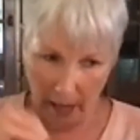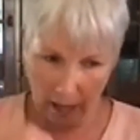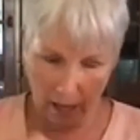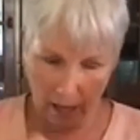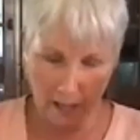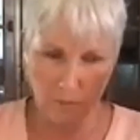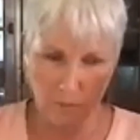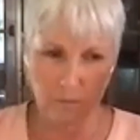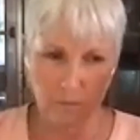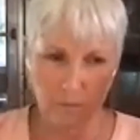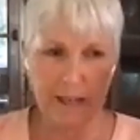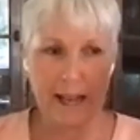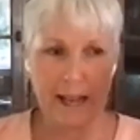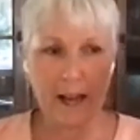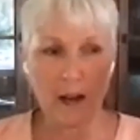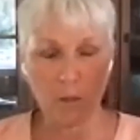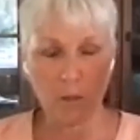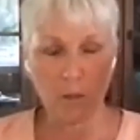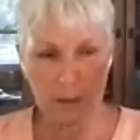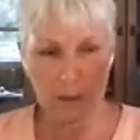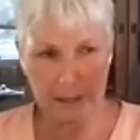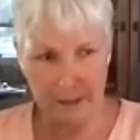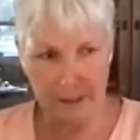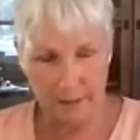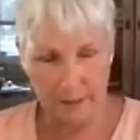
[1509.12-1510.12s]
I'm now
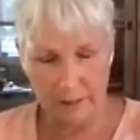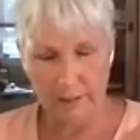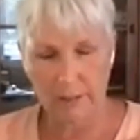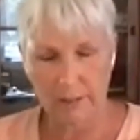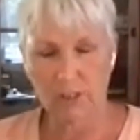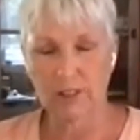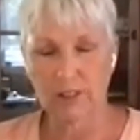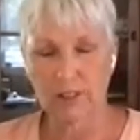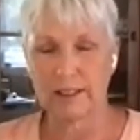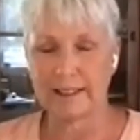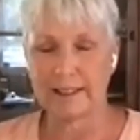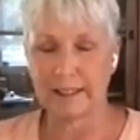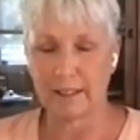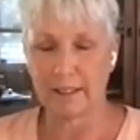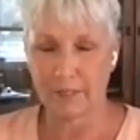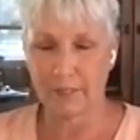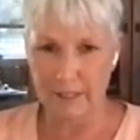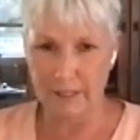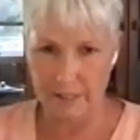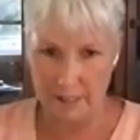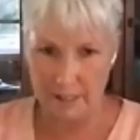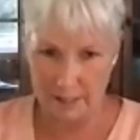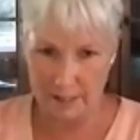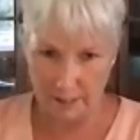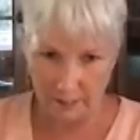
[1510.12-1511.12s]
beginning to get
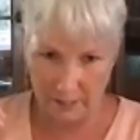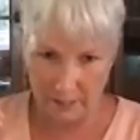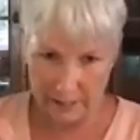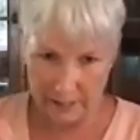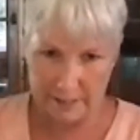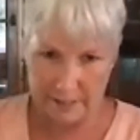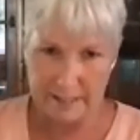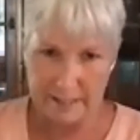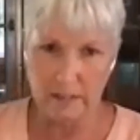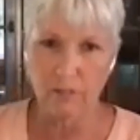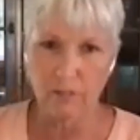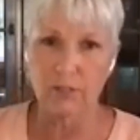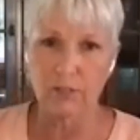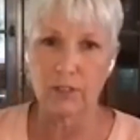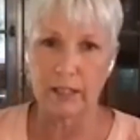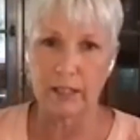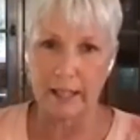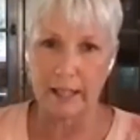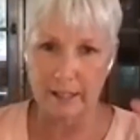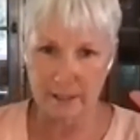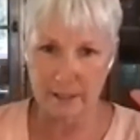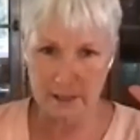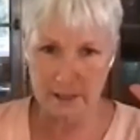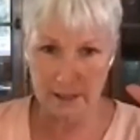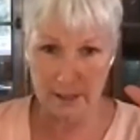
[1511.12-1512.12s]
the different
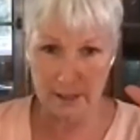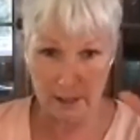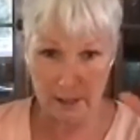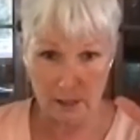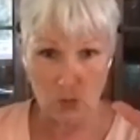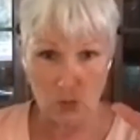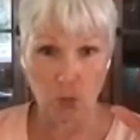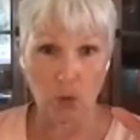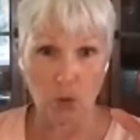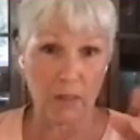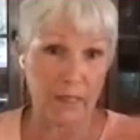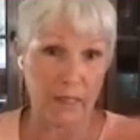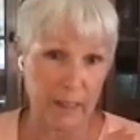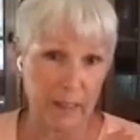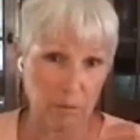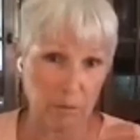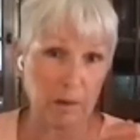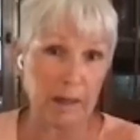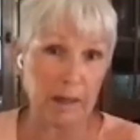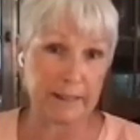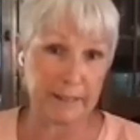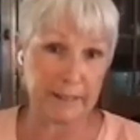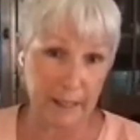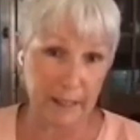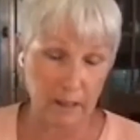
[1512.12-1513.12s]
entities with them
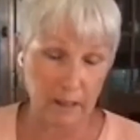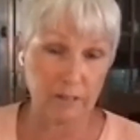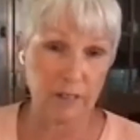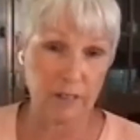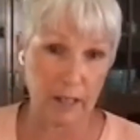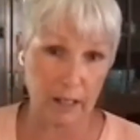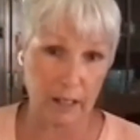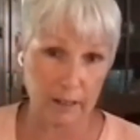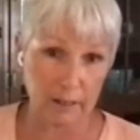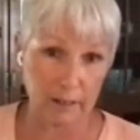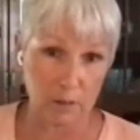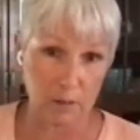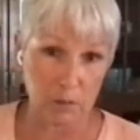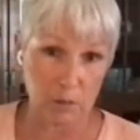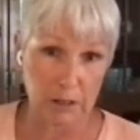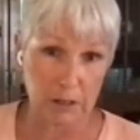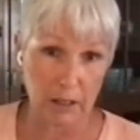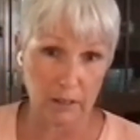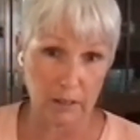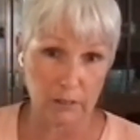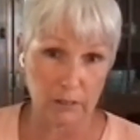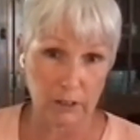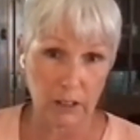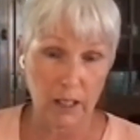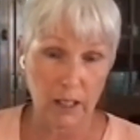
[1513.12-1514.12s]
identifying
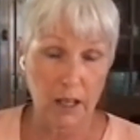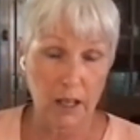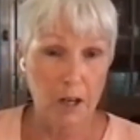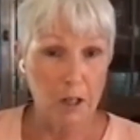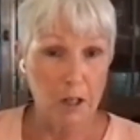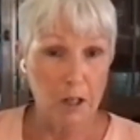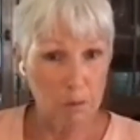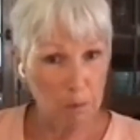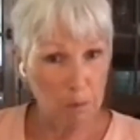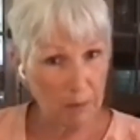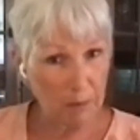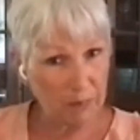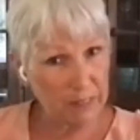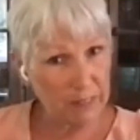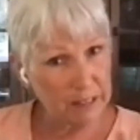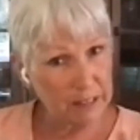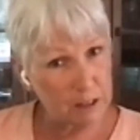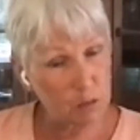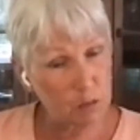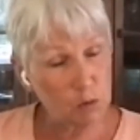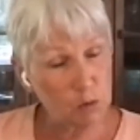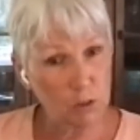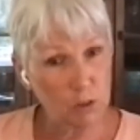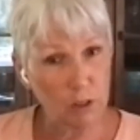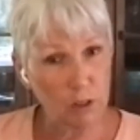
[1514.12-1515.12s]
themselves. But
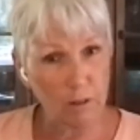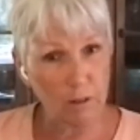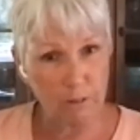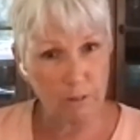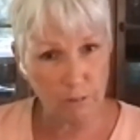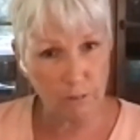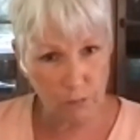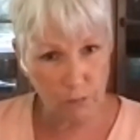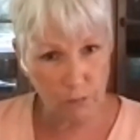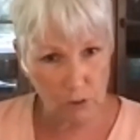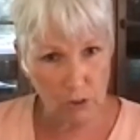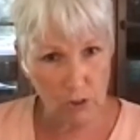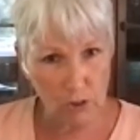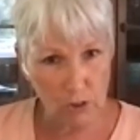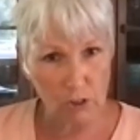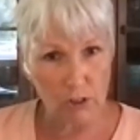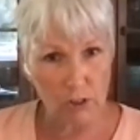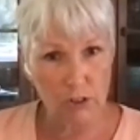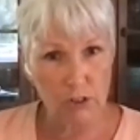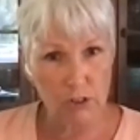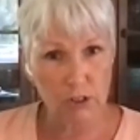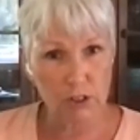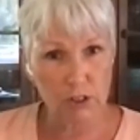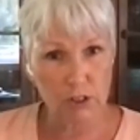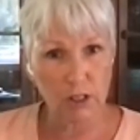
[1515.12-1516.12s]
this was the
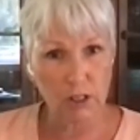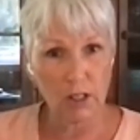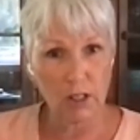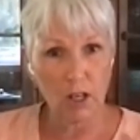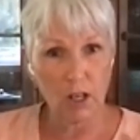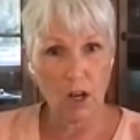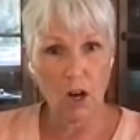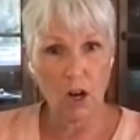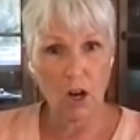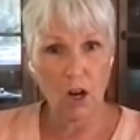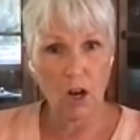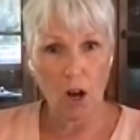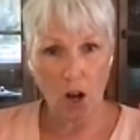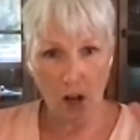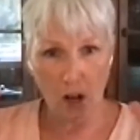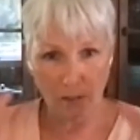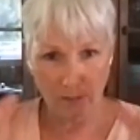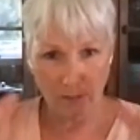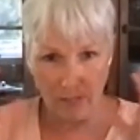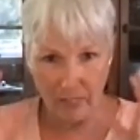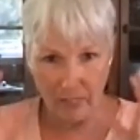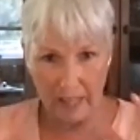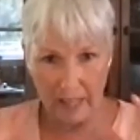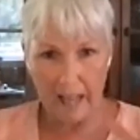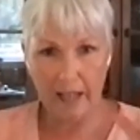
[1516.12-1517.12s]
first
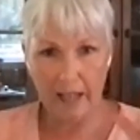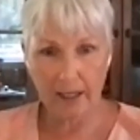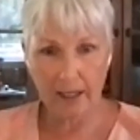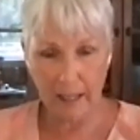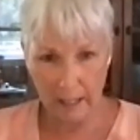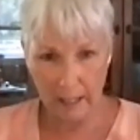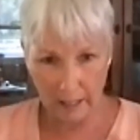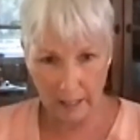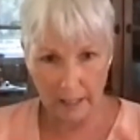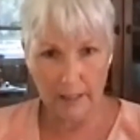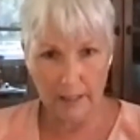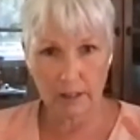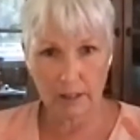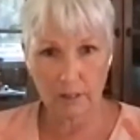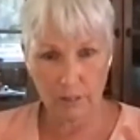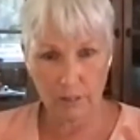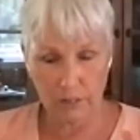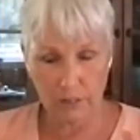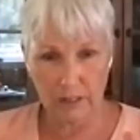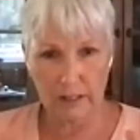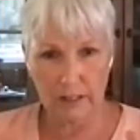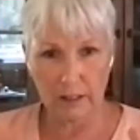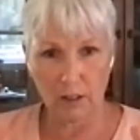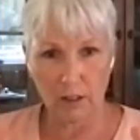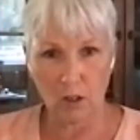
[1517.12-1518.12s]
of that kind of
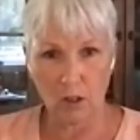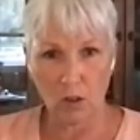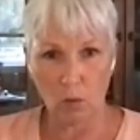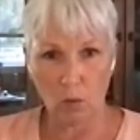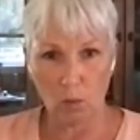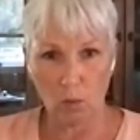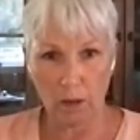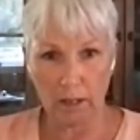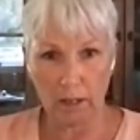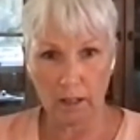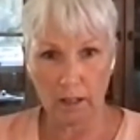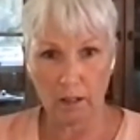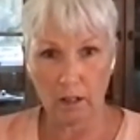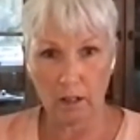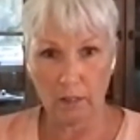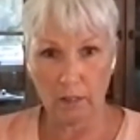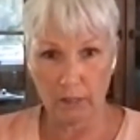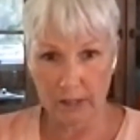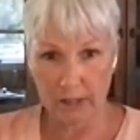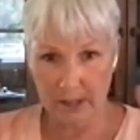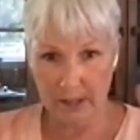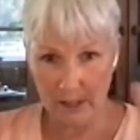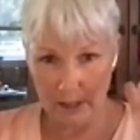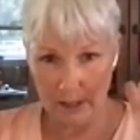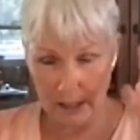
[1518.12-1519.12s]
thing where
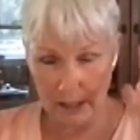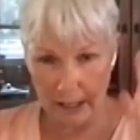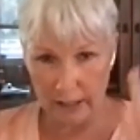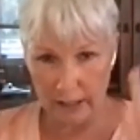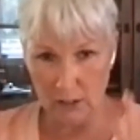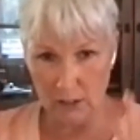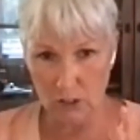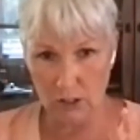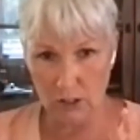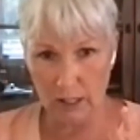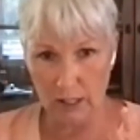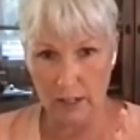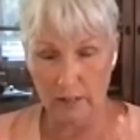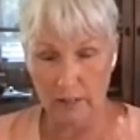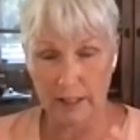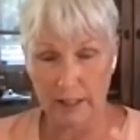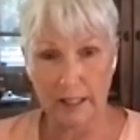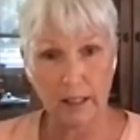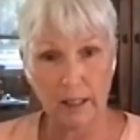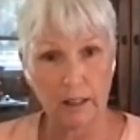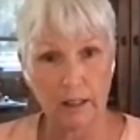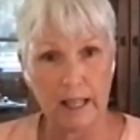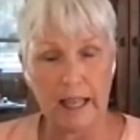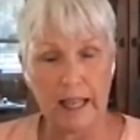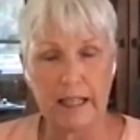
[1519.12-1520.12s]
this is Angel
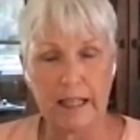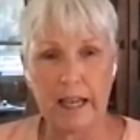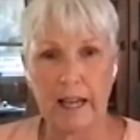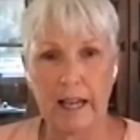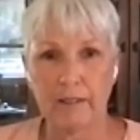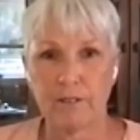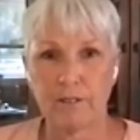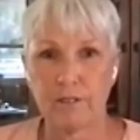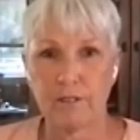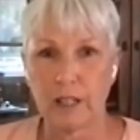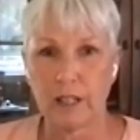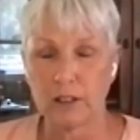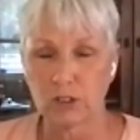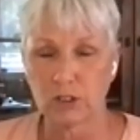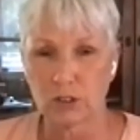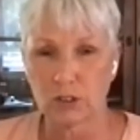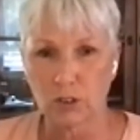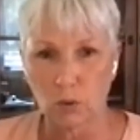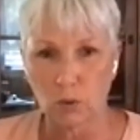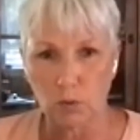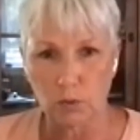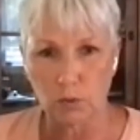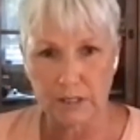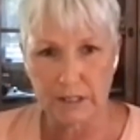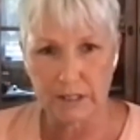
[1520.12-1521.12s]
Ariel, and I felt
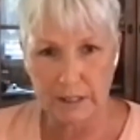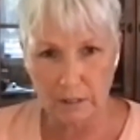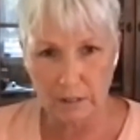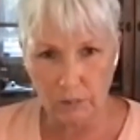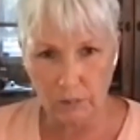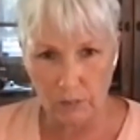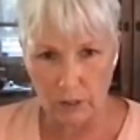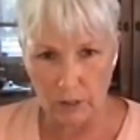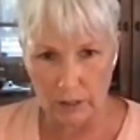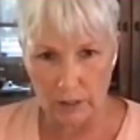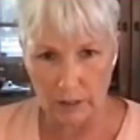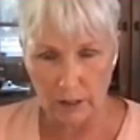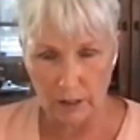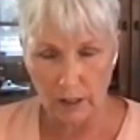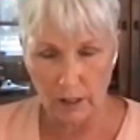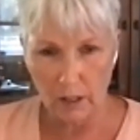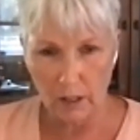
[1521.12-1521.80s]
so different.